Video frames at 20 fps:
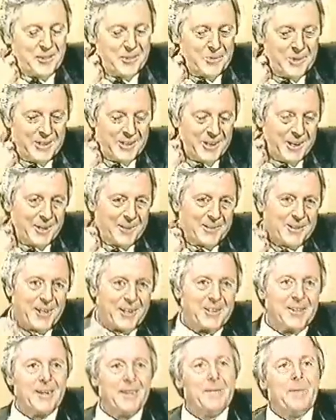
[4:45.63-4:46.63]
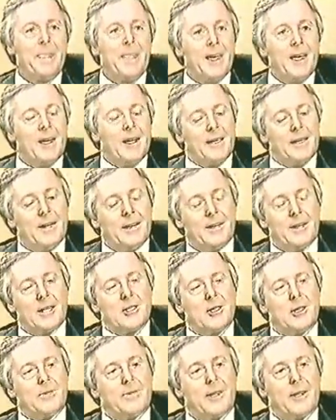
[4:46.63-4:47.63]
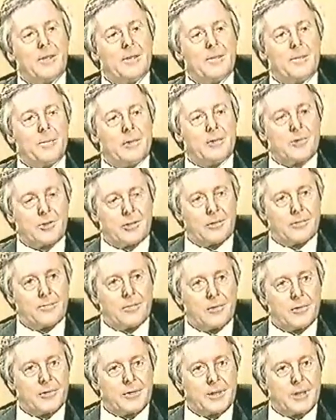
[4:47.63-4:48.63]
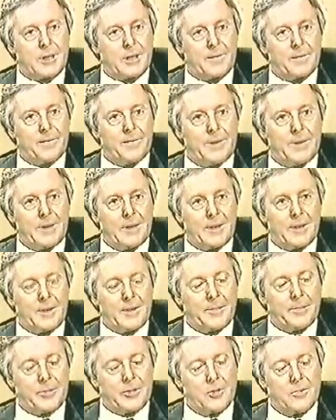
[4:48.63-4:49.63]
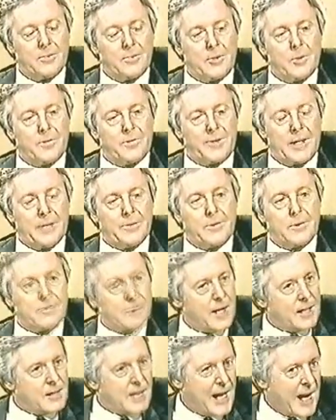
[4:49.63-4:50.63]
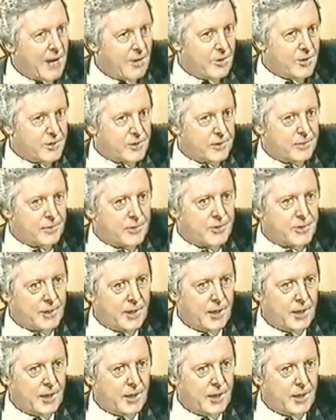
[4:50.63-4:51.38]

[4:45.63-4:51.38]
a few windows, yeah. Leslie, you've done musical, of course. You favour the Rex Harrison